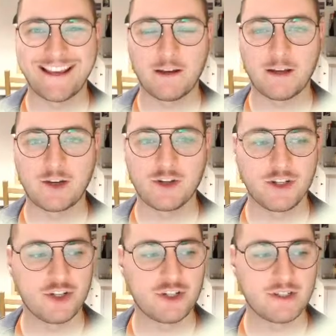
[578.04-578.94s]

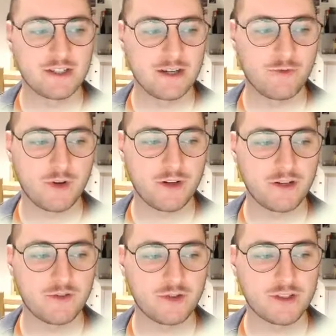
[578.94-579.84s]
conditions that we are
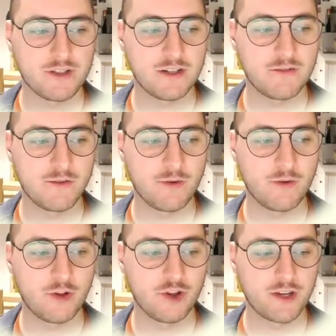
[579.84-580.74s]
interested in
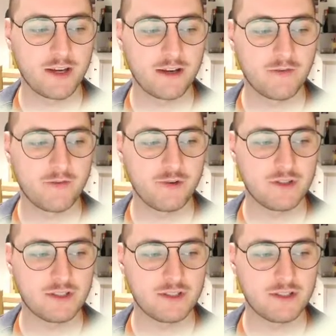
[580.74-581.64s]
looking at, for
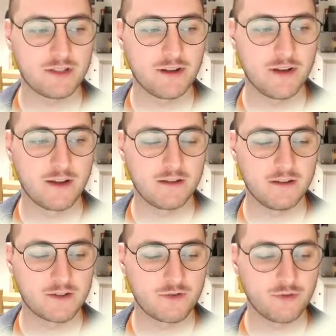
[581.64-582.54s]
instance,
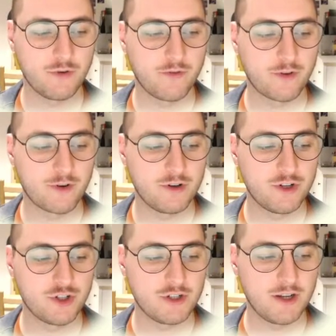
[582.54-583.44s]
this growth
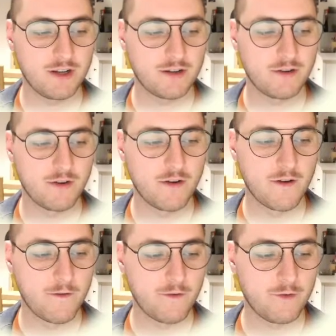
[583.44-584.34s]
condition, and
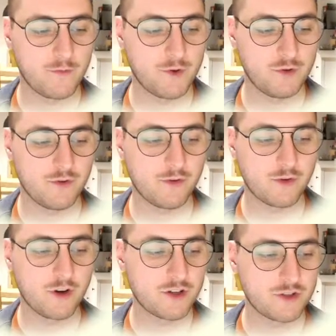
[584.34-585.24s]
for beautiful
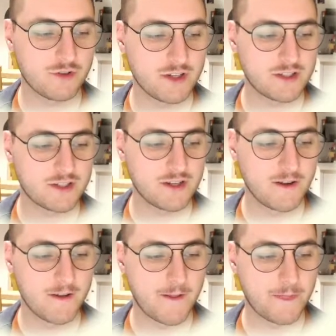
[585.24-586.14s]
contrast,
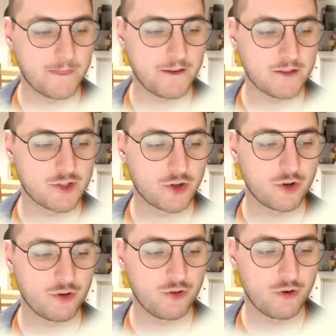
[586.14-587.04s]
this
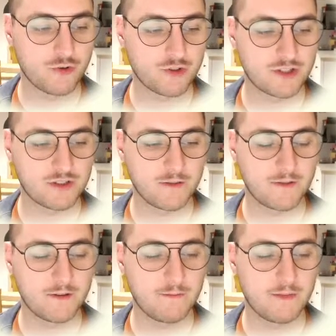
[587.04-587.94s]
glucose
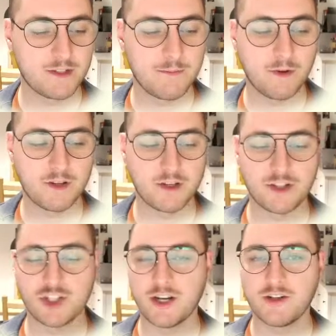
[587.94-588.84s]
metabolic
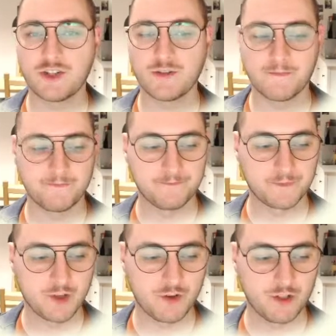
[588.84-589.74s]
change
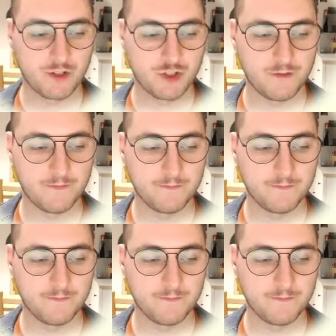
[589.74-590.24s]
condition.